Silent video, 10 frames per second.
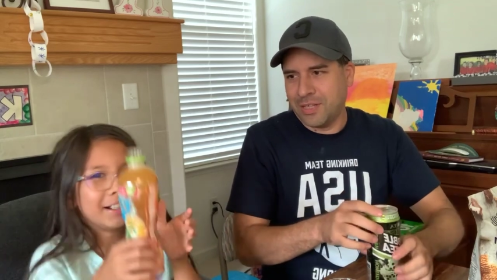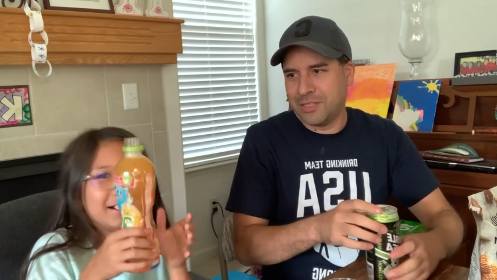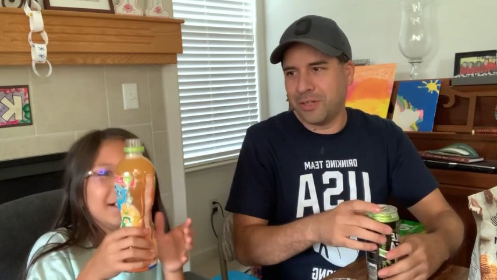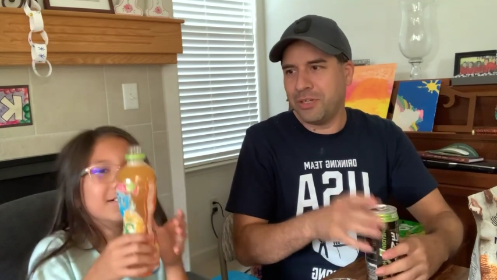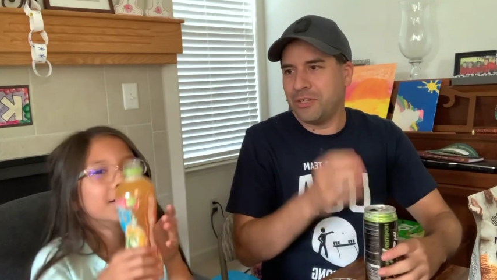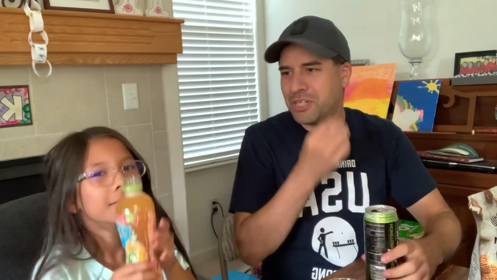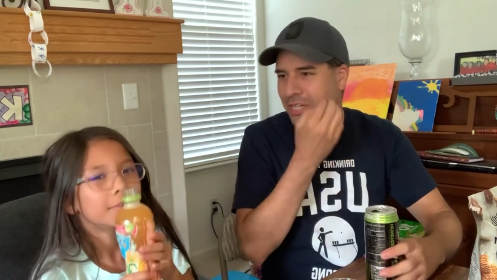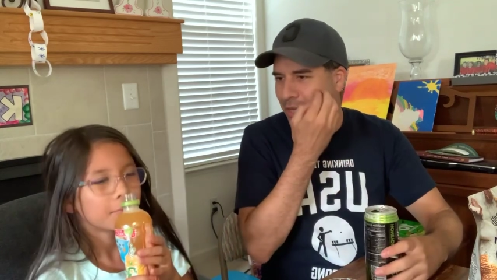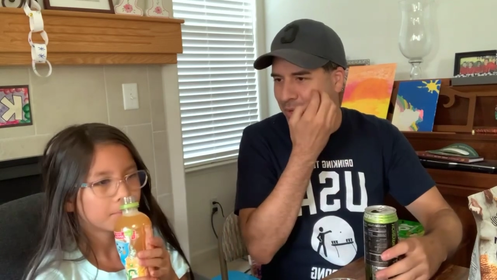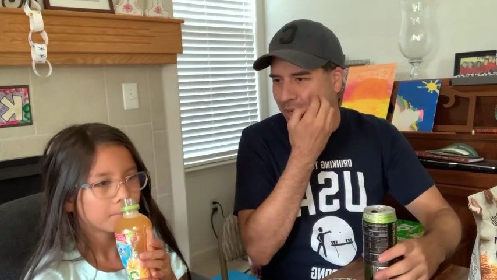Speaker 1: so you
Speaker 2: shook
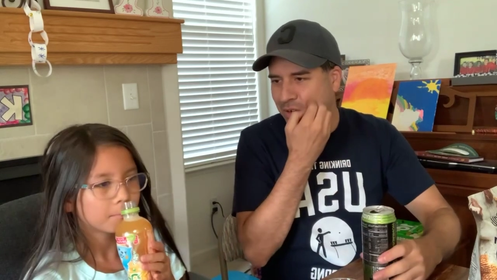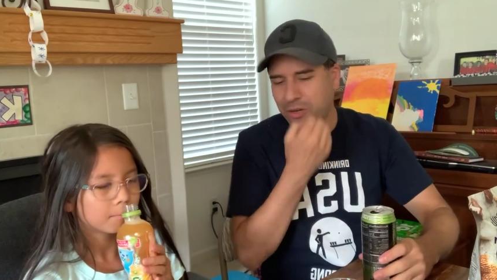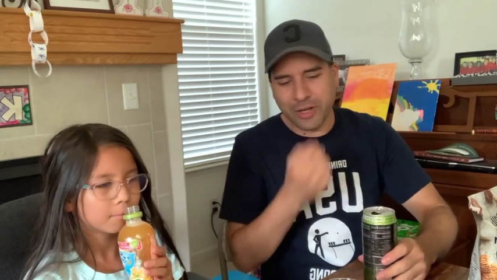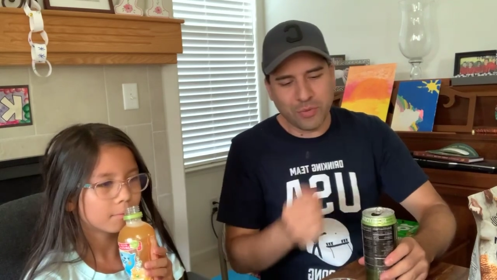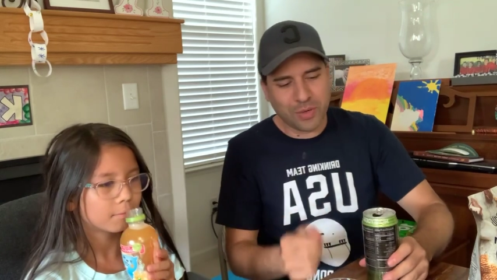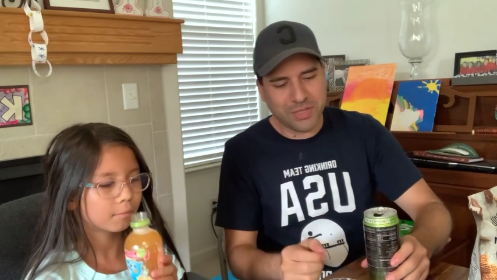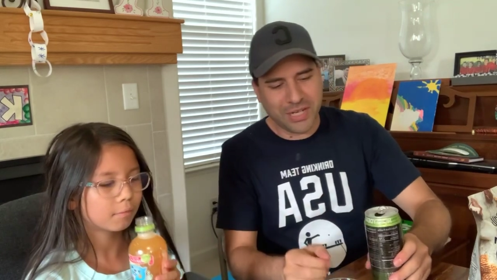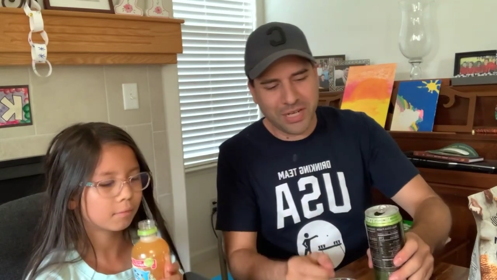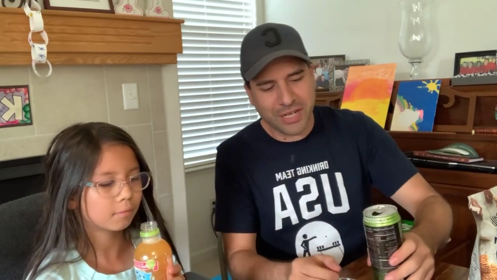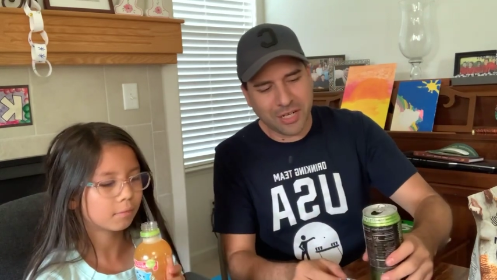it without knowing what was in
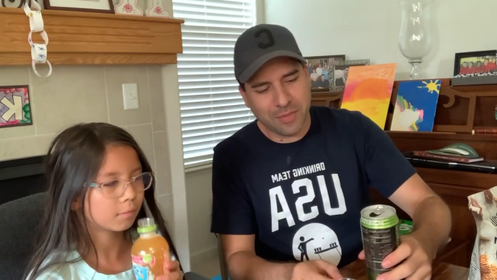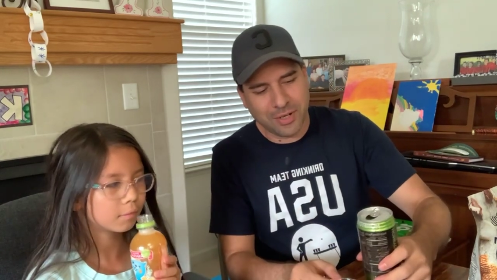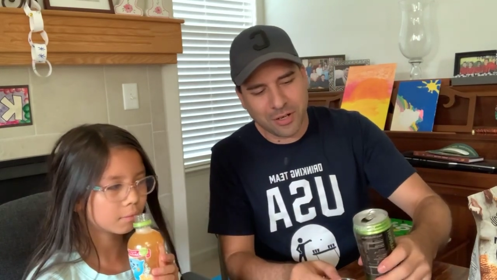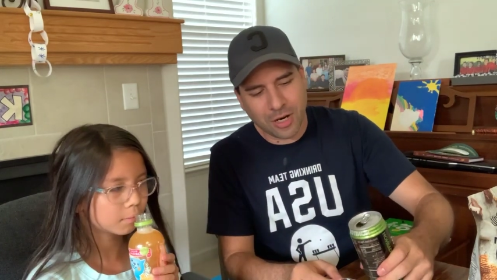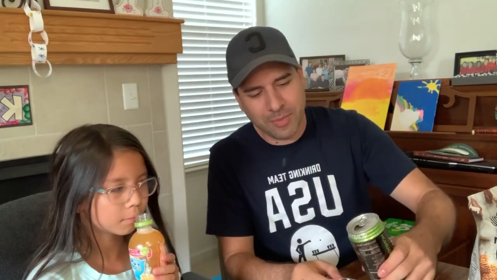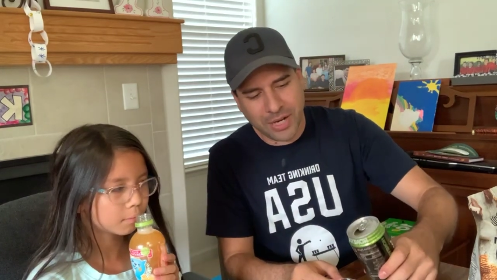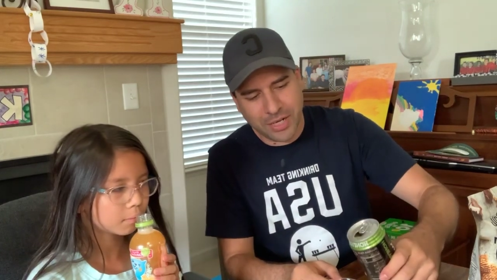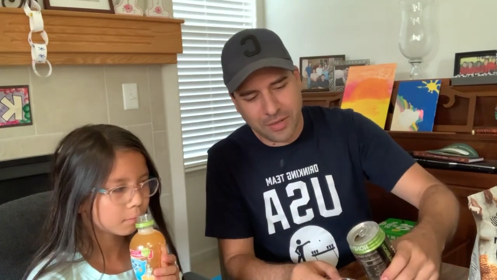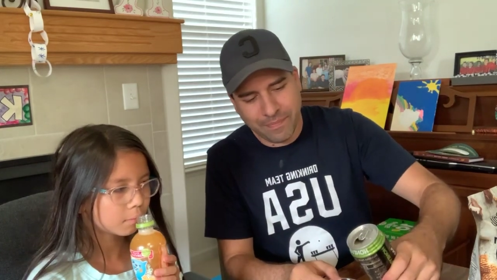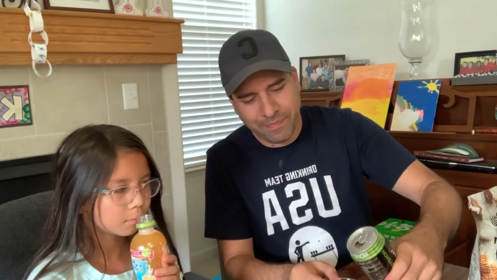it. It could have been
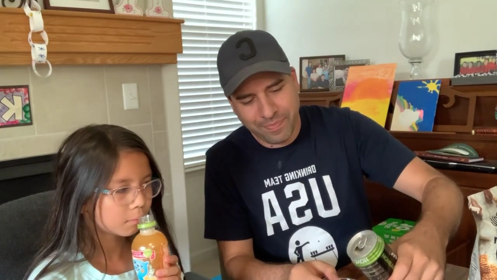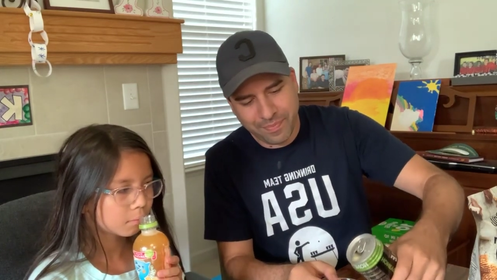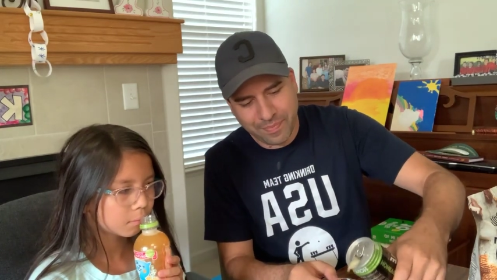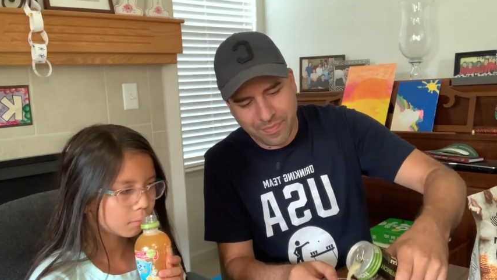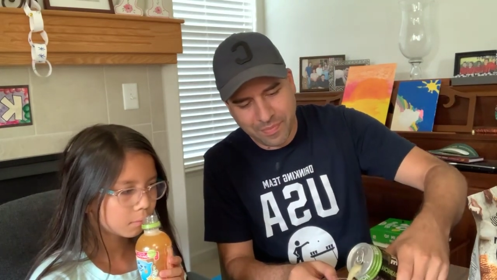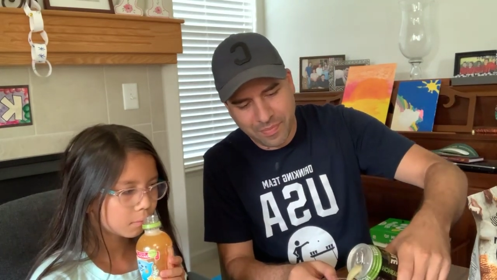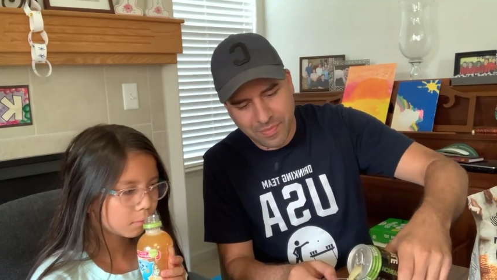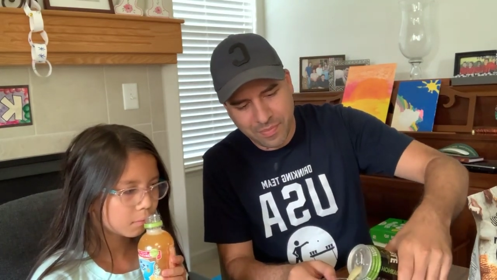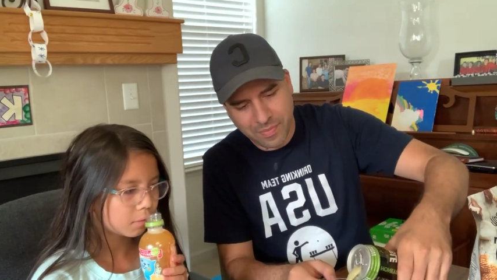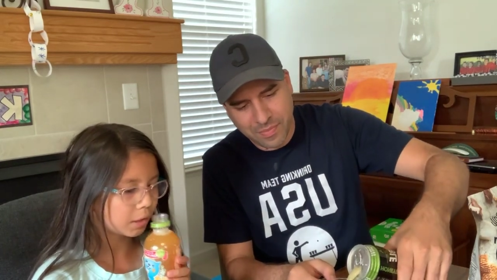carbonated.
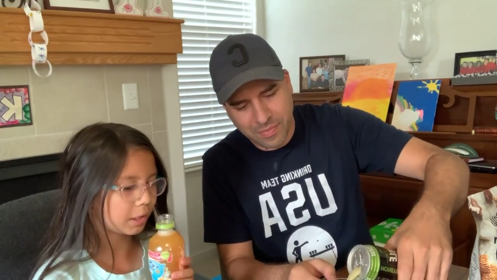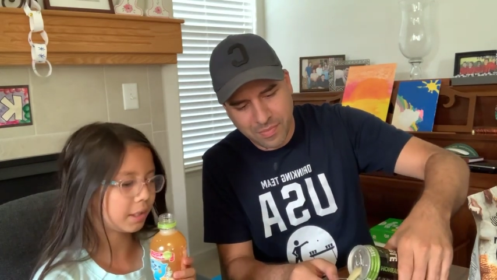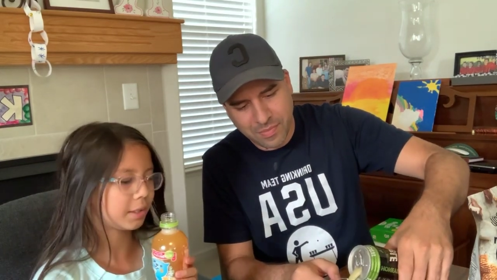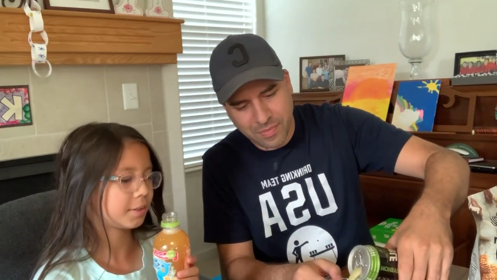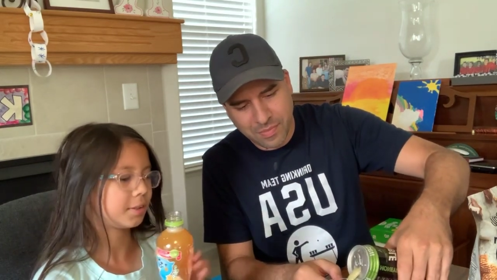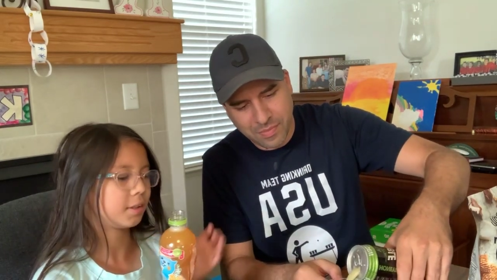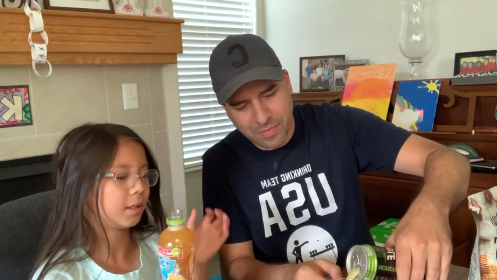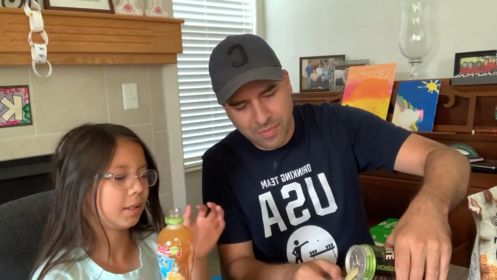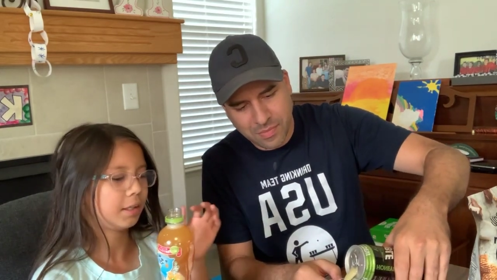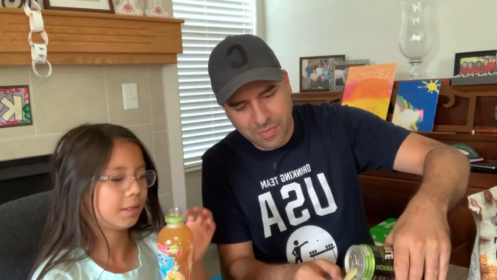
Speaker 1: It's
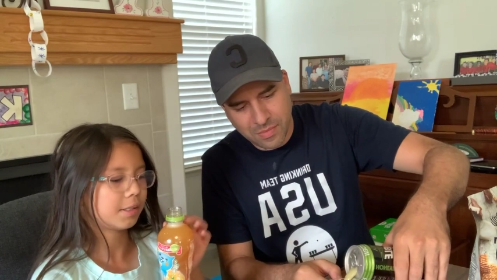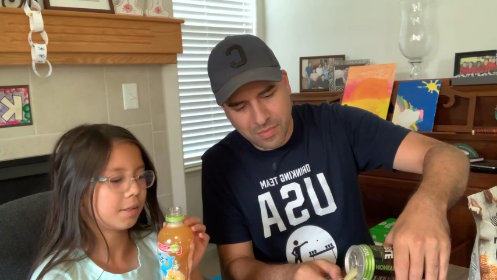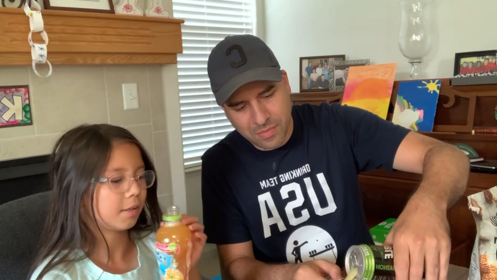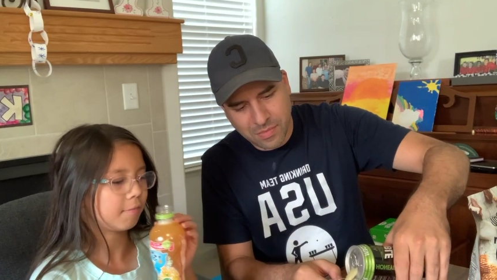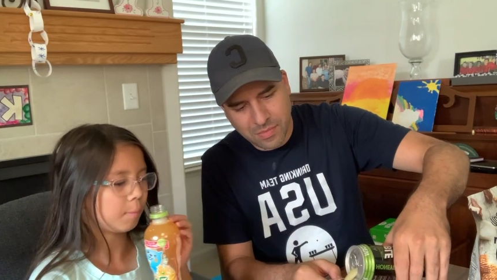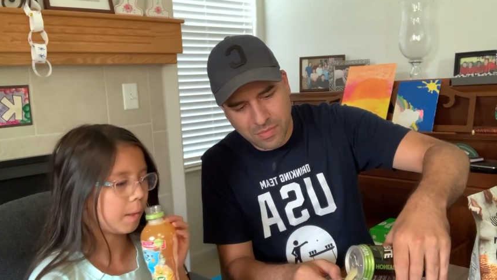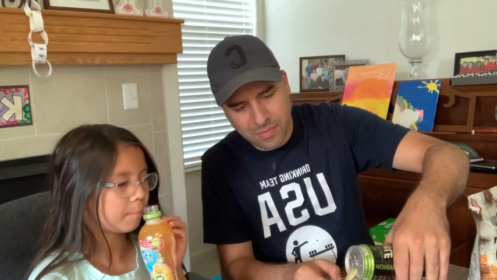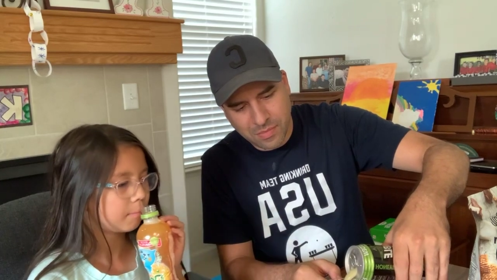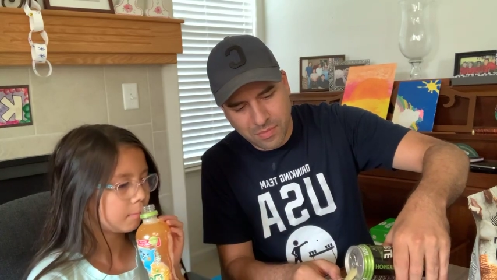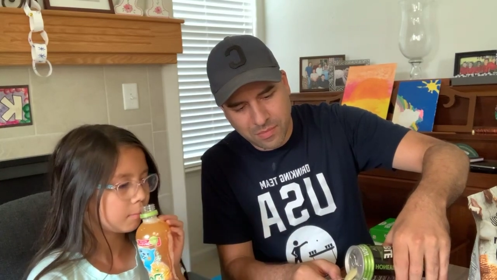not. It did not up.
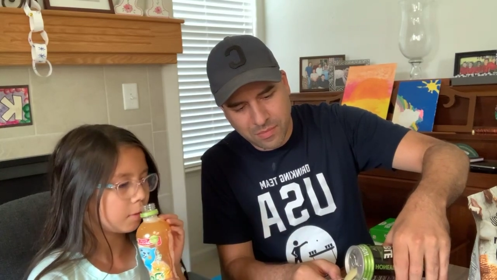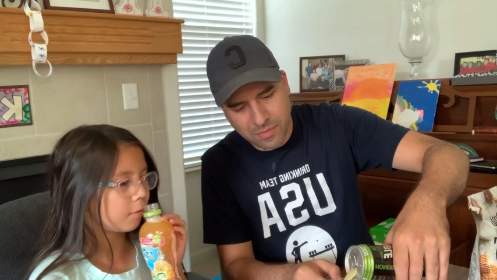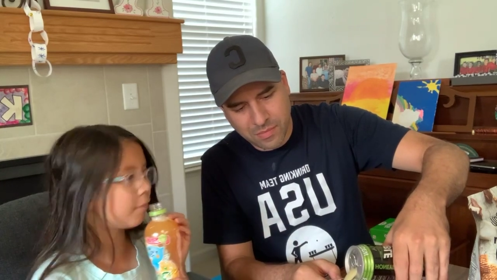Oh,